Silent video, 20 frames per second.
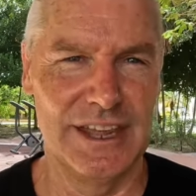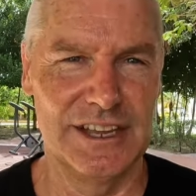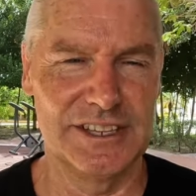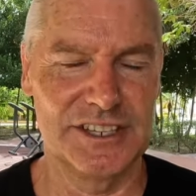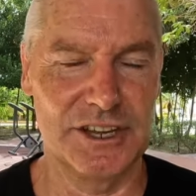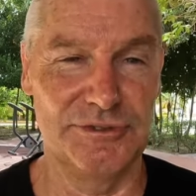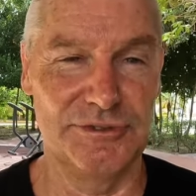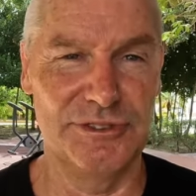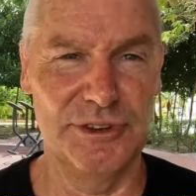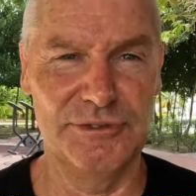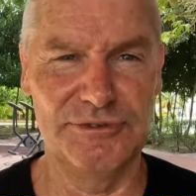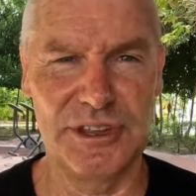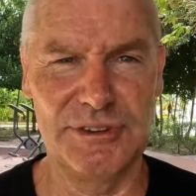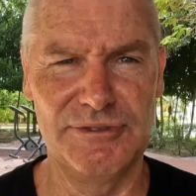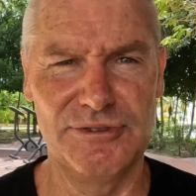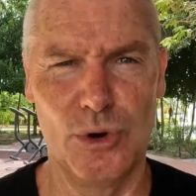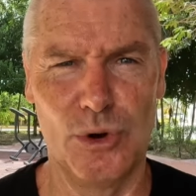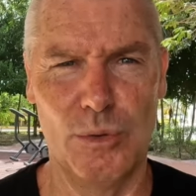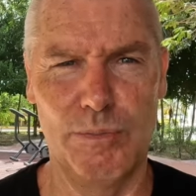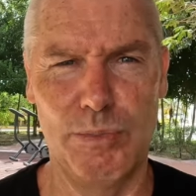So
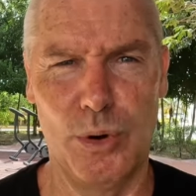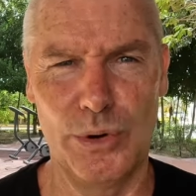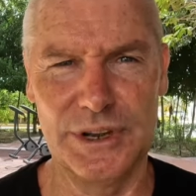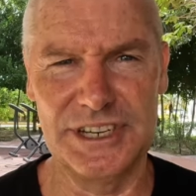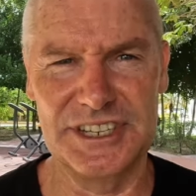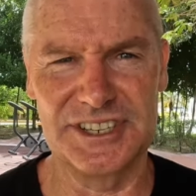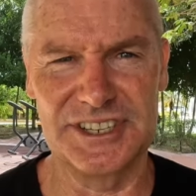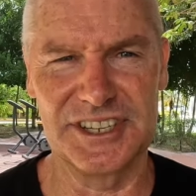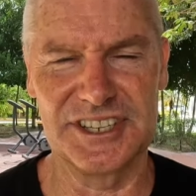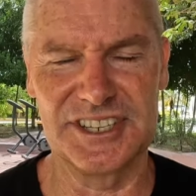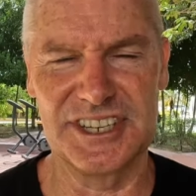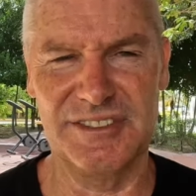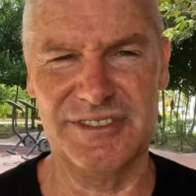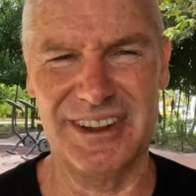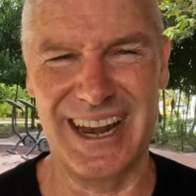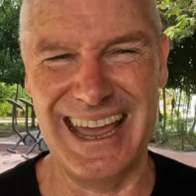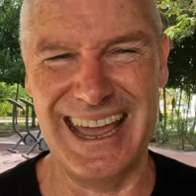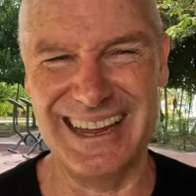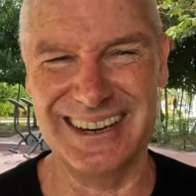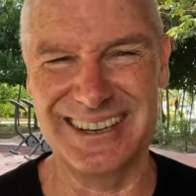54 points to
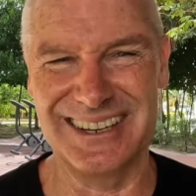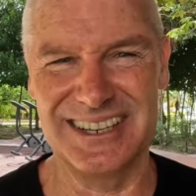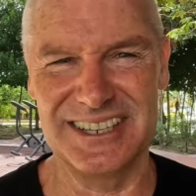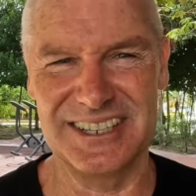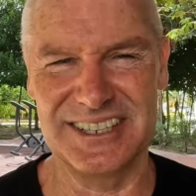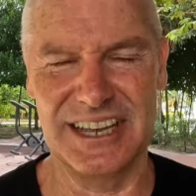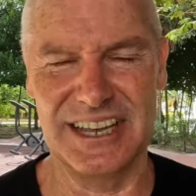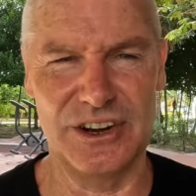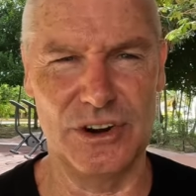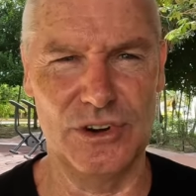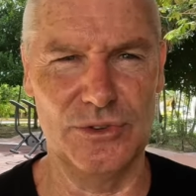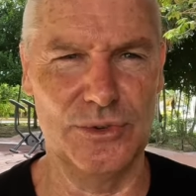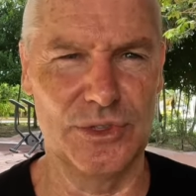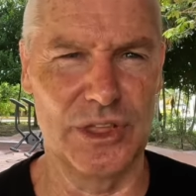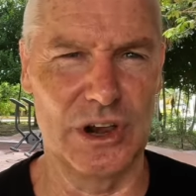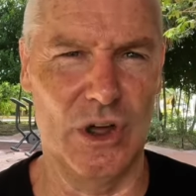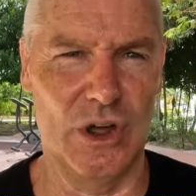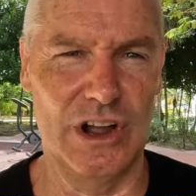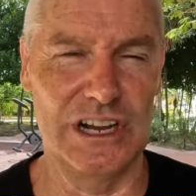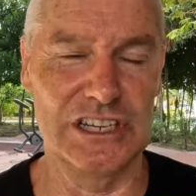7. How did it start off with
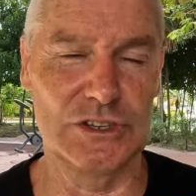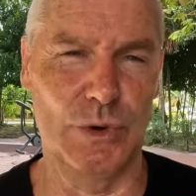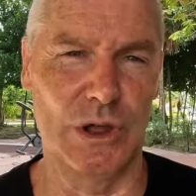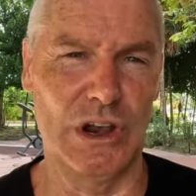the Lions?